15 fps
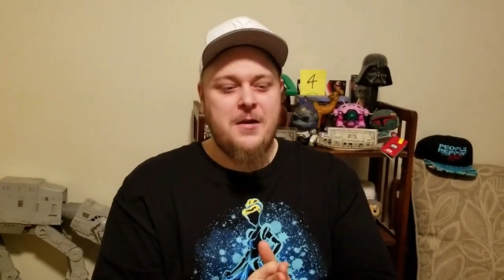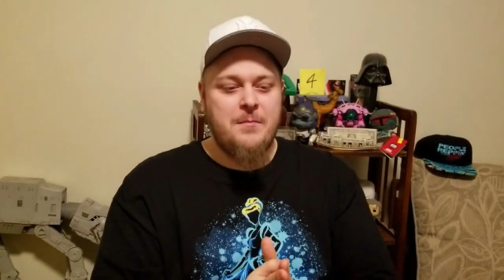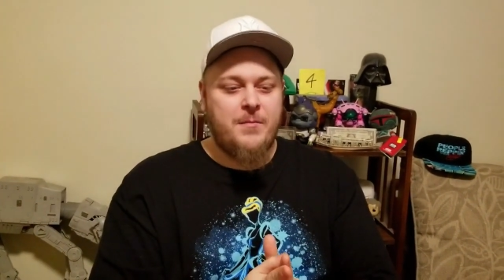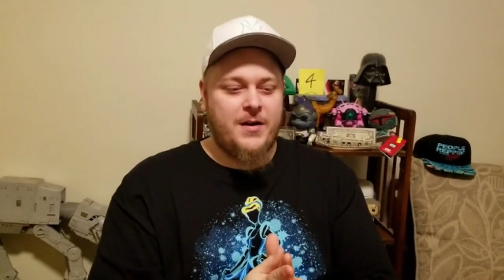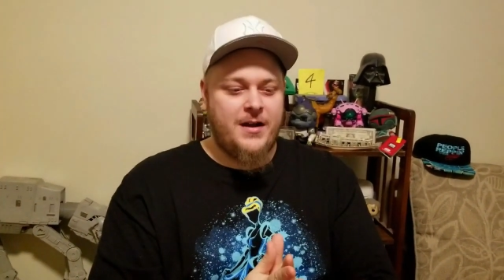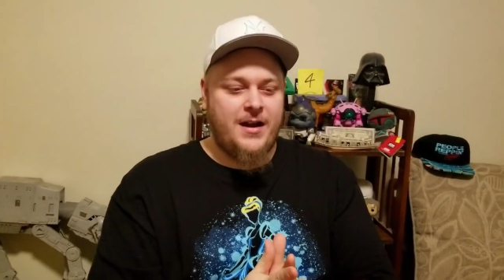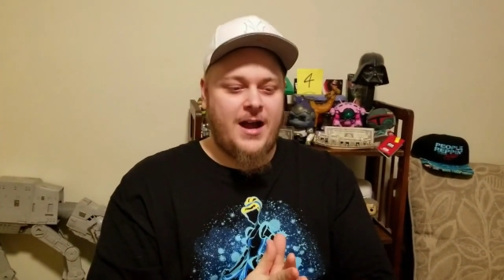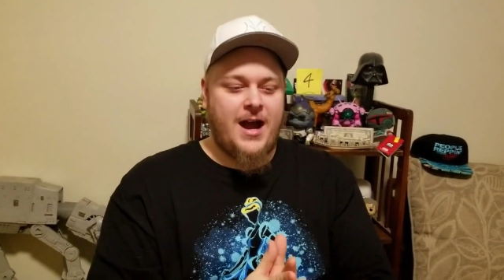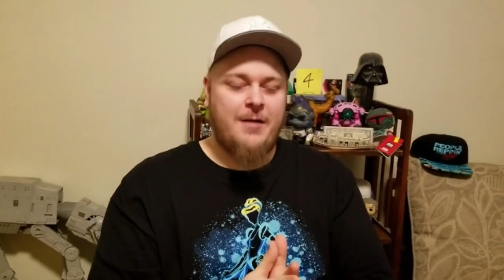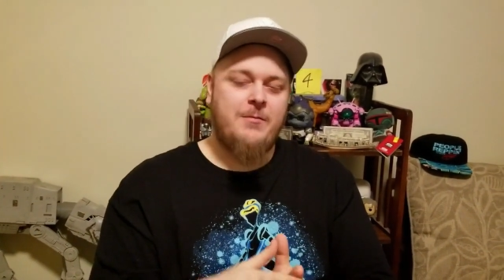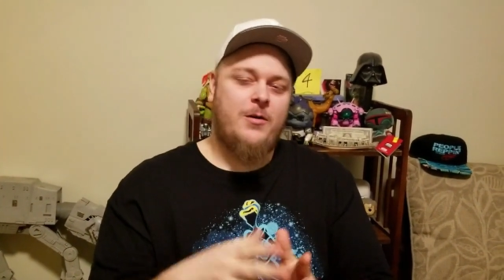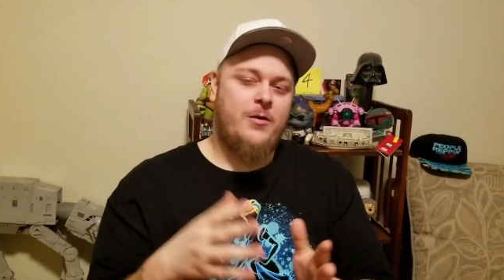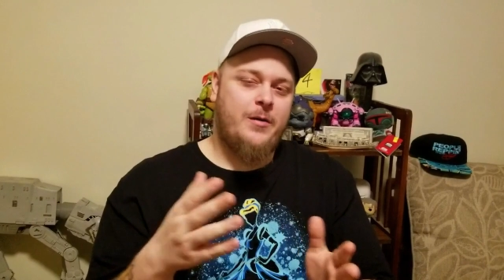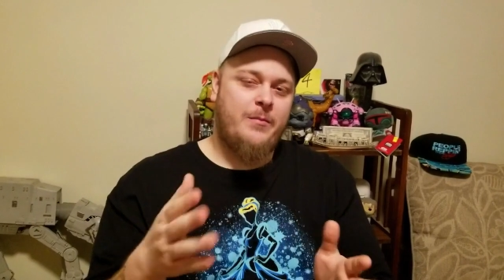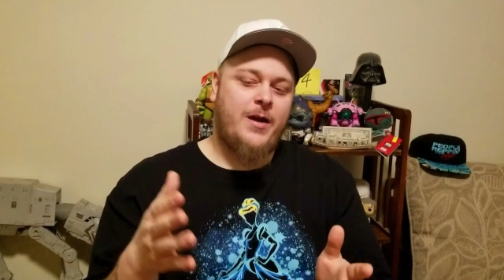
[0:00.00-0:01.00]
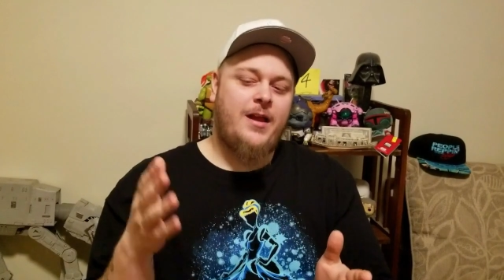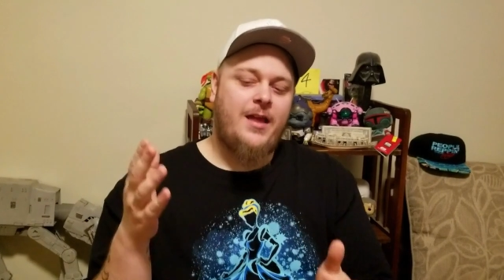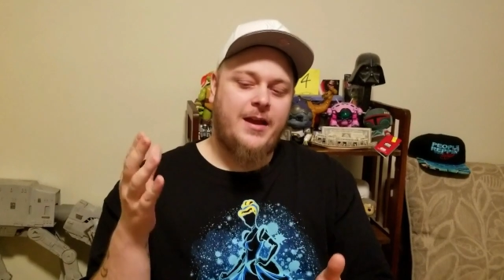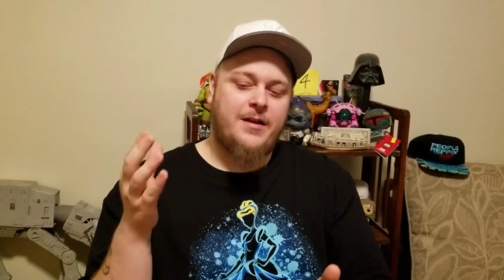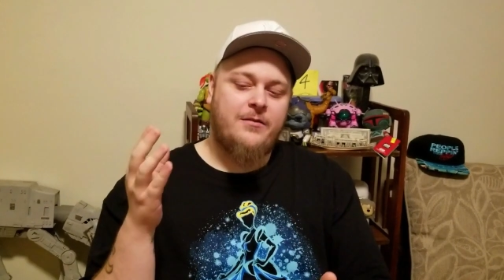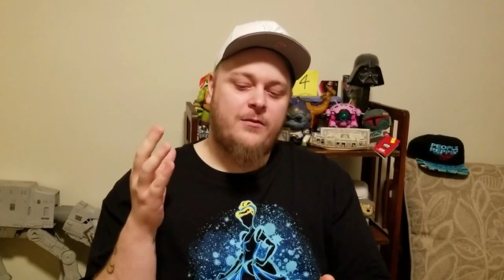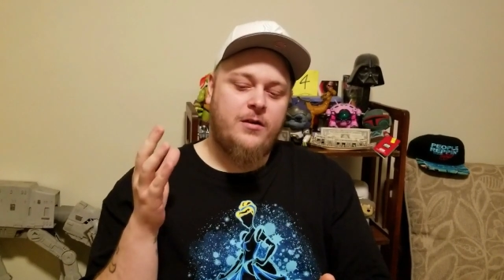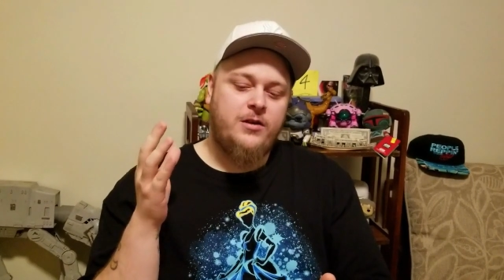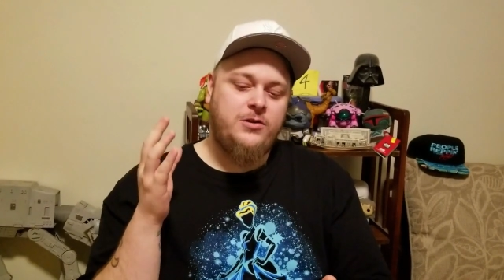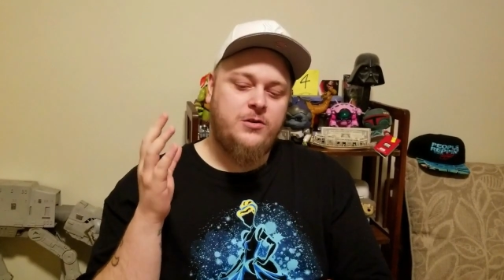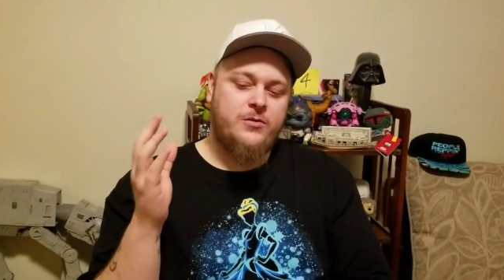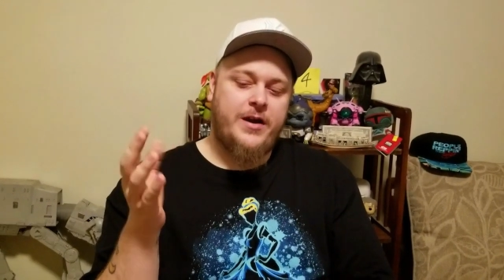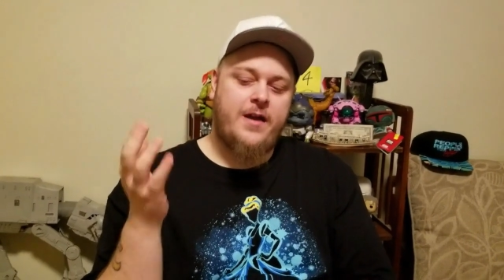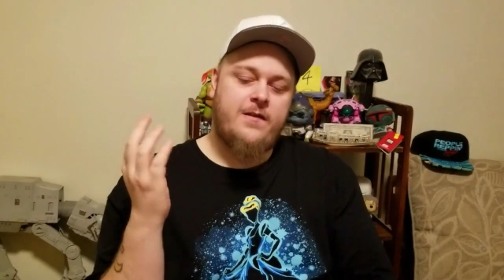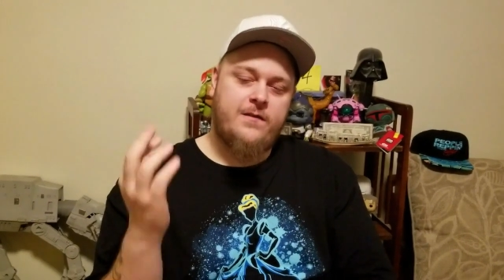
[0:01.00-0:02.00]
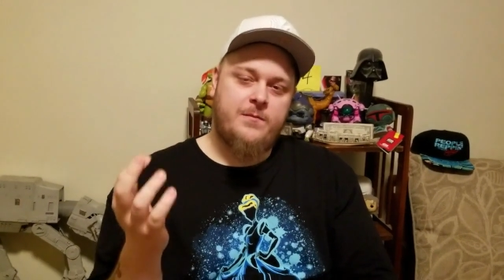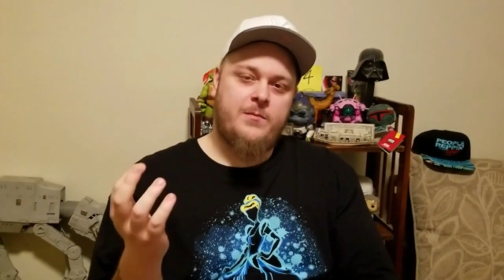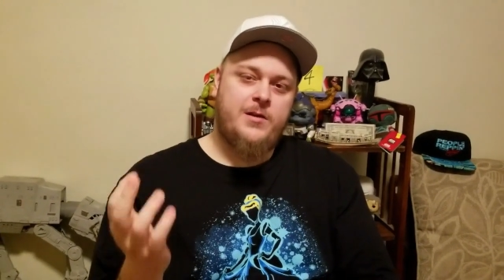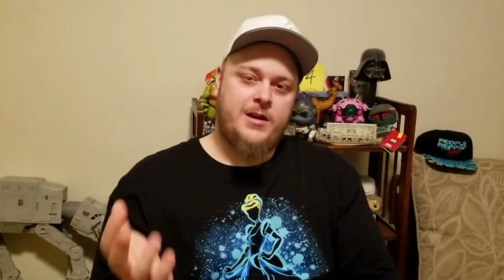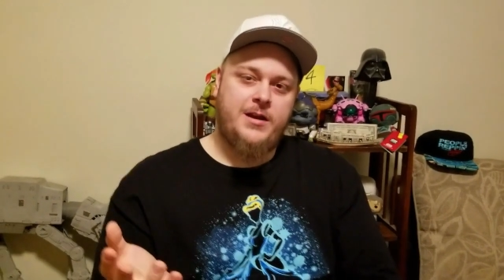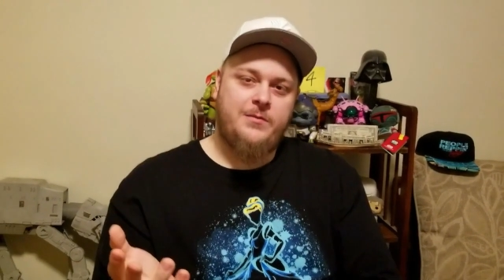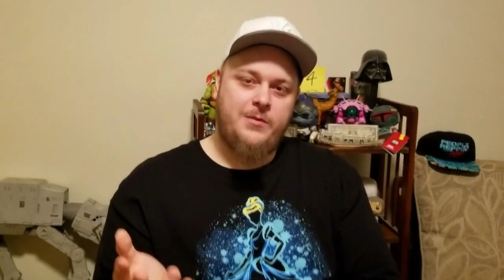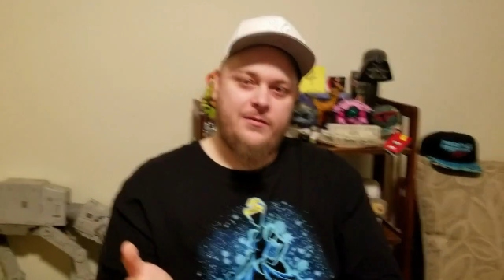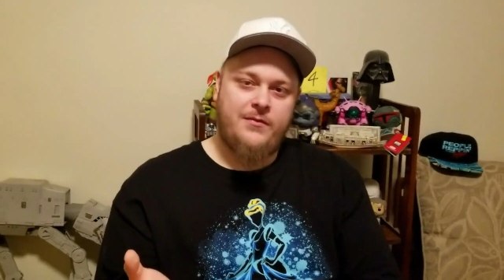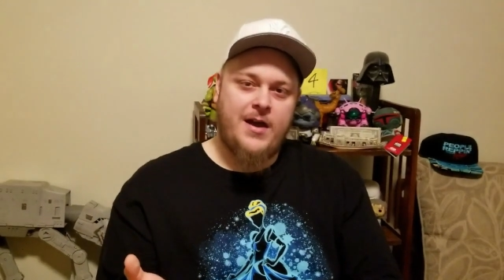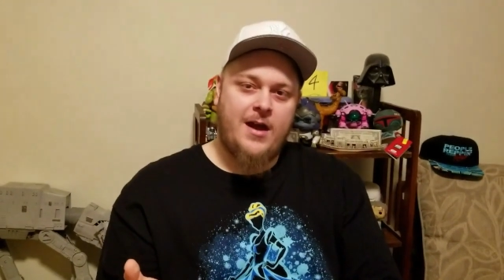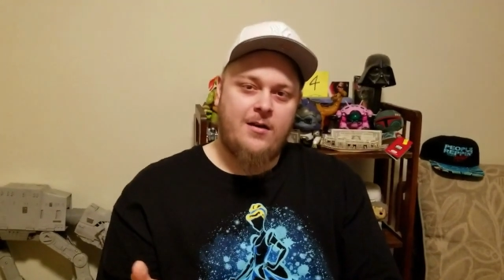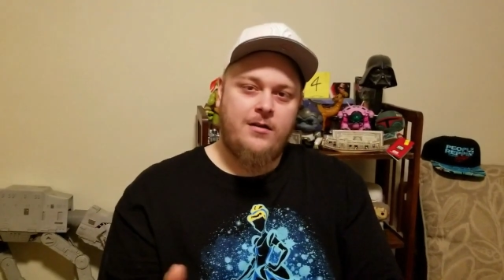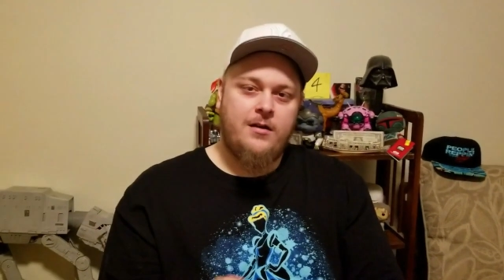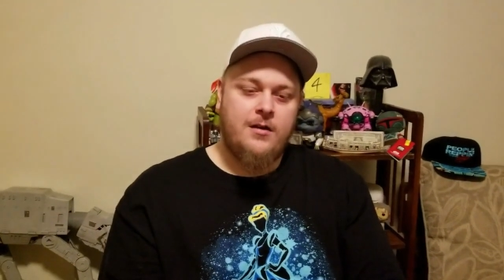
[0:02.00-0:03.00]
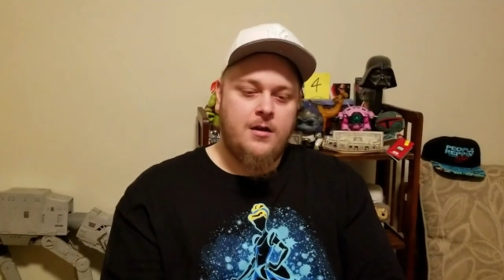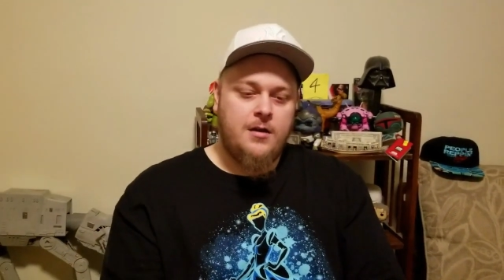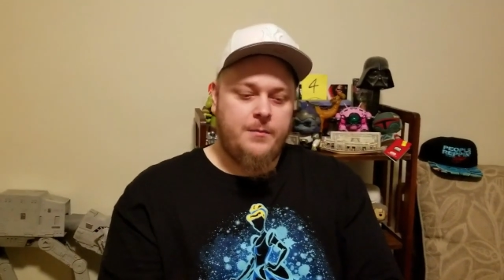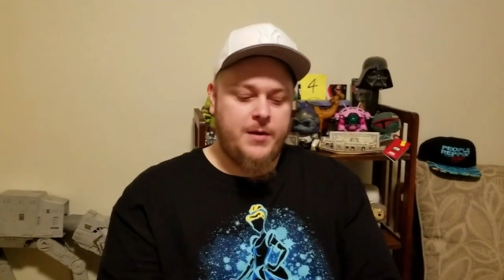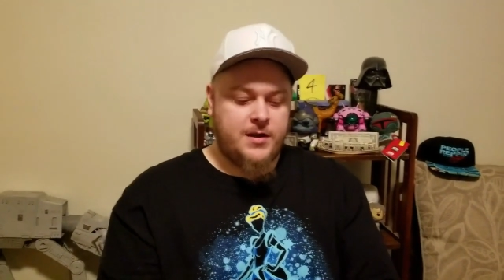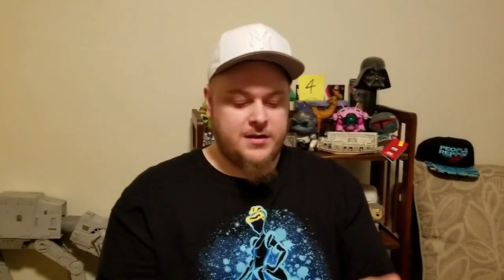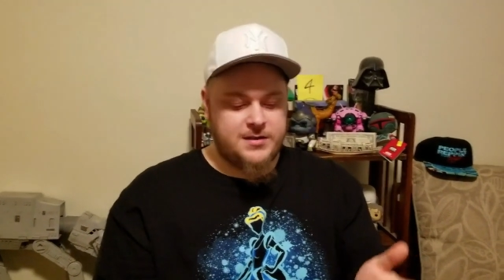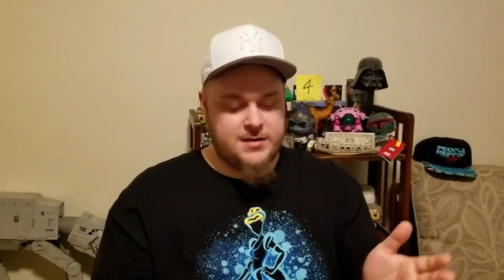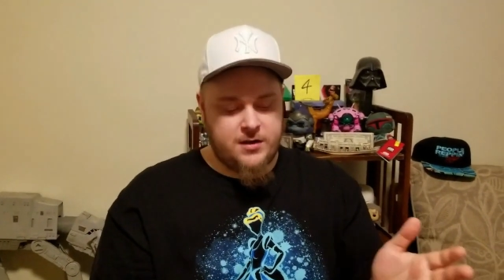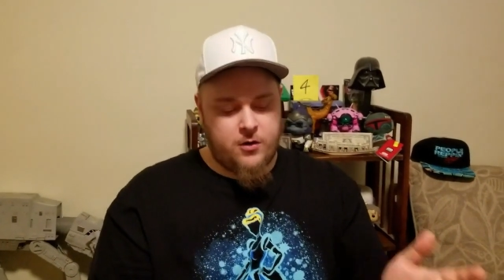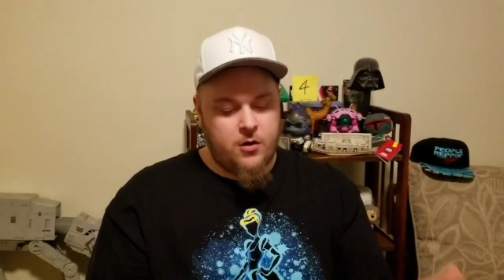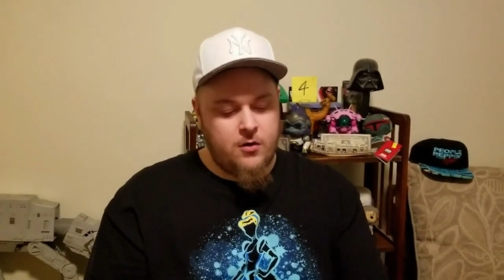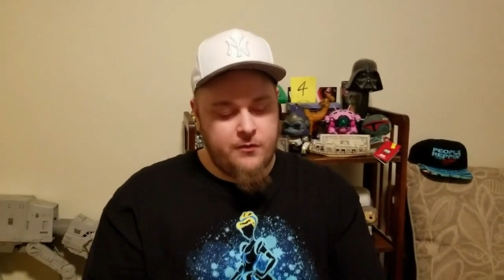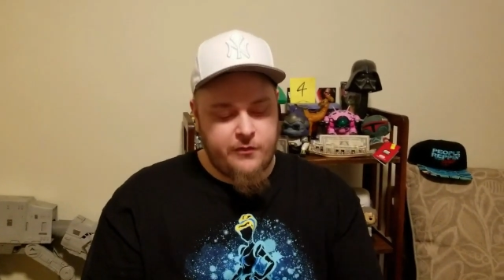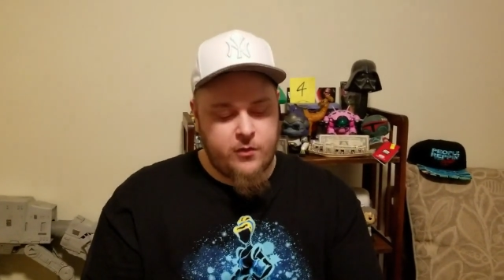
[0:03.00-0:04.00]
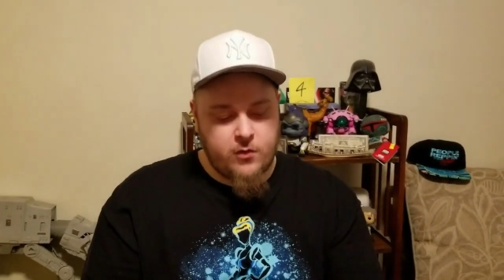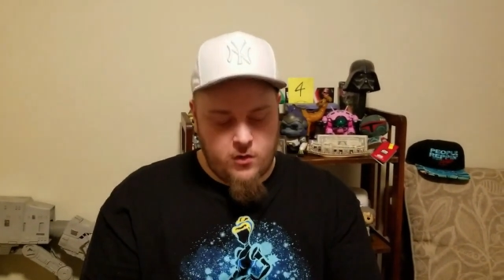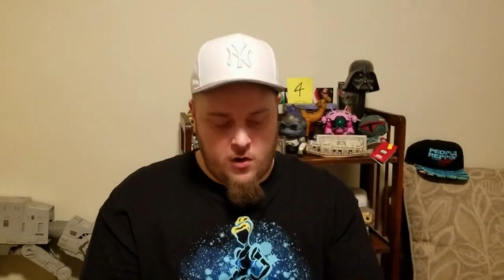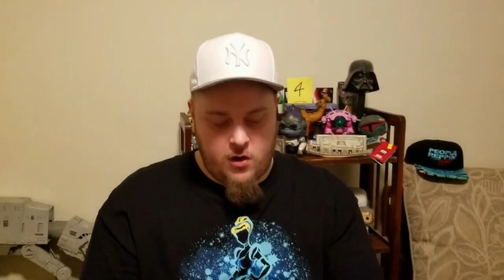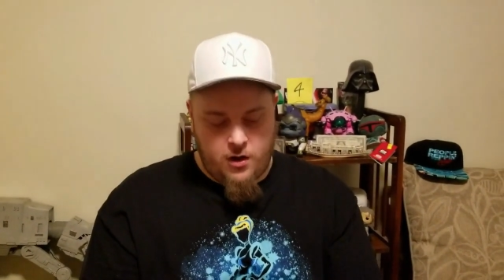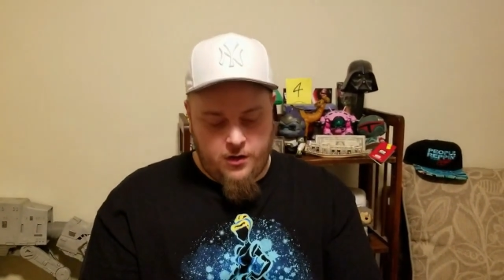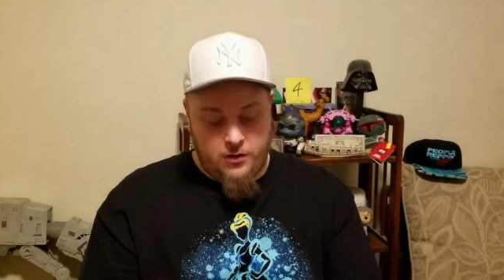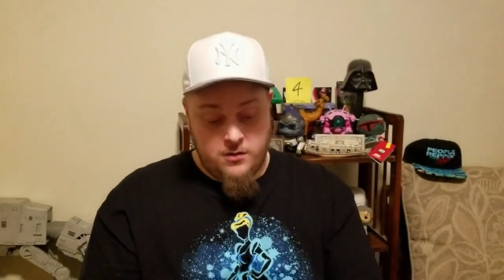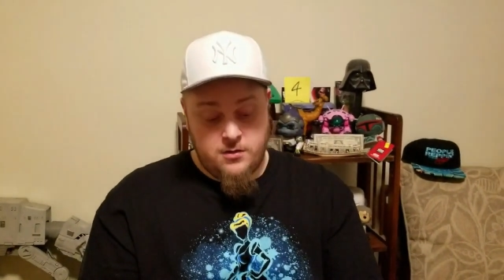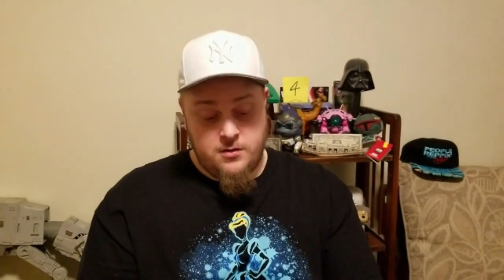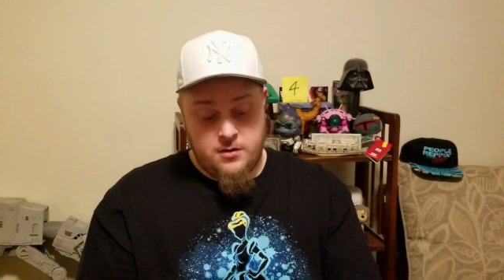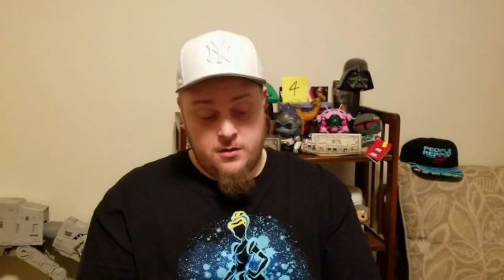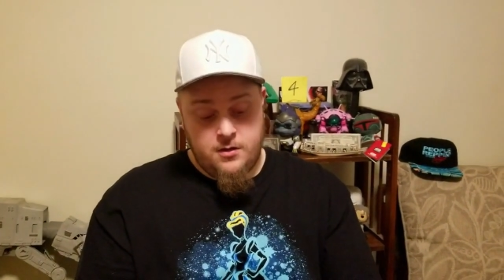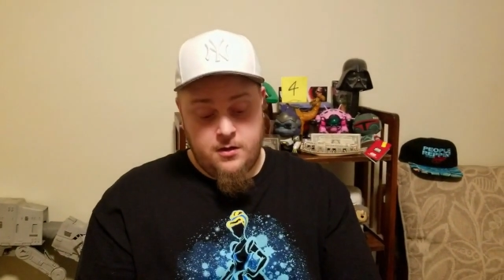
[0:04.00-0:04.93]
but I'm going by like US money we found because overall,